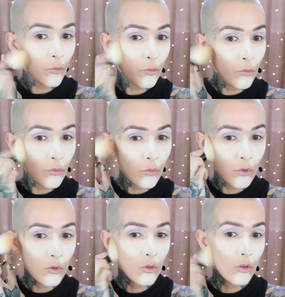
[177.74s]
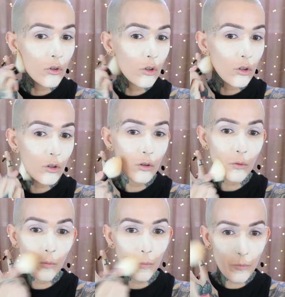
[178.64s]

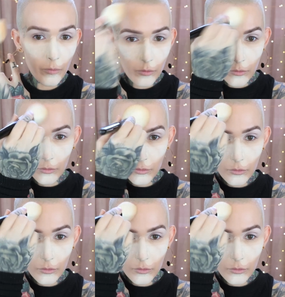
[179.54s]
Nothing is said.